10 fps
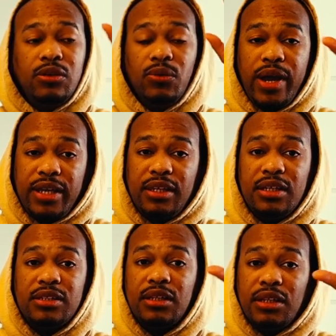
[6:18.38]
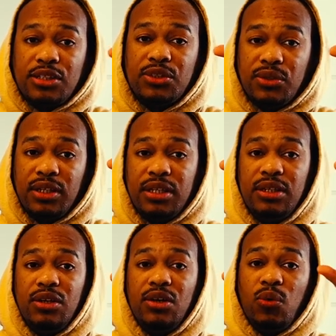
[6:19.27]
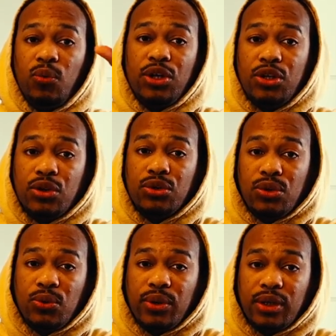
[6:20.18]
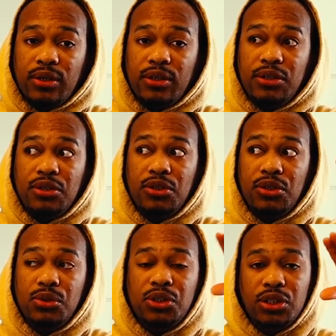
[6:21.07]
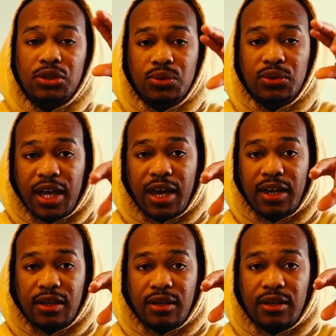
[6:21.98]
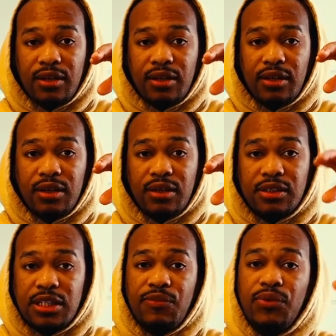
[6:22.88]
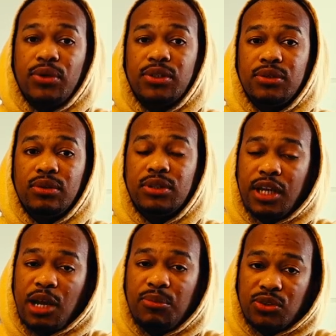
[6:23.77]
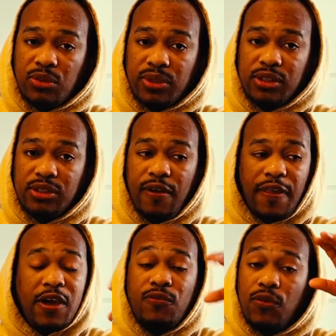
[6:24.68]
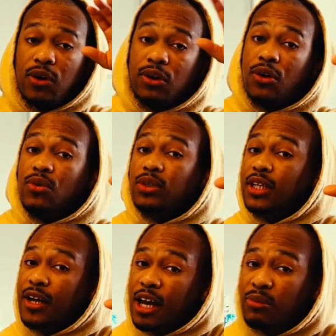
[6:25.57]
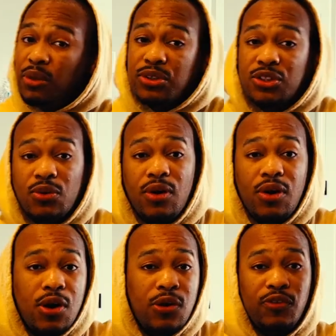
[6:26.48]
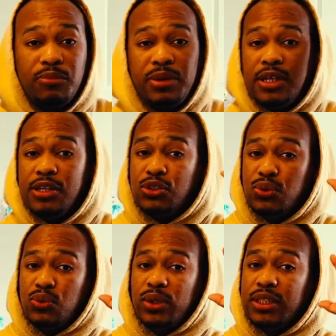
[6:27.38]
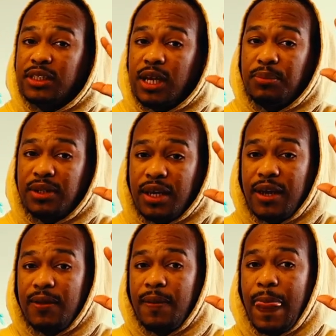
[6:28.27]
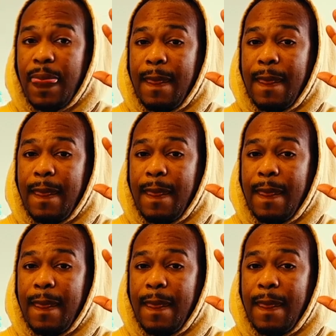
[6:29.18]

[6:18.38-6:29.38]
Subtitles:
Directing is literally what you're doing. You should do that. Stop focusing on this camera so much. And for a long time, it was so hard for me to accept that,